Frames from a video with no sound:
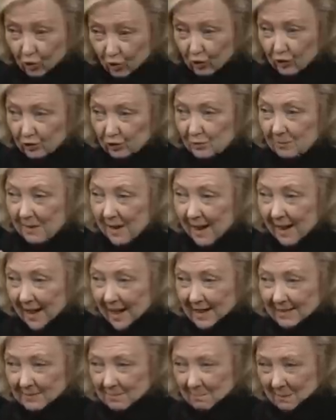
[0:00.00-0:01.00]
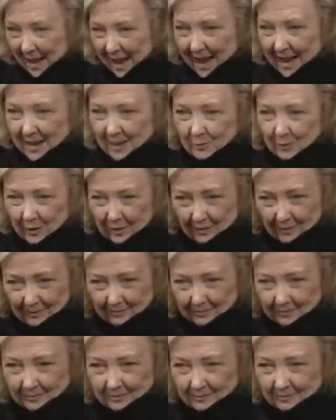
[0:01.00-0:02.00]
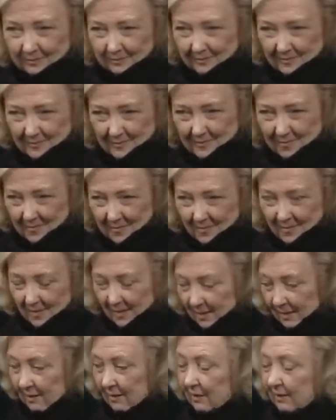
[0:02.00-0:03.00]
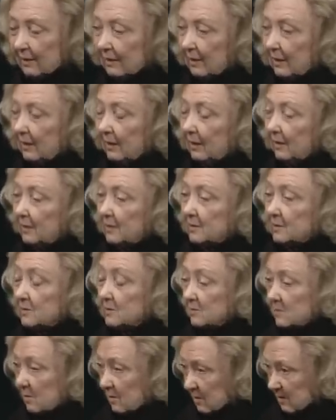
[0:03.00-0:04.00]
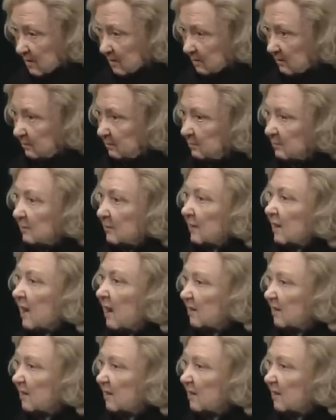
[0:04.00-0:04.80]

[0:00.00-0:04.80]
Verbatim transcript: I was attending Howard, Howard University, and my classmates and I were engaged in discussion around this.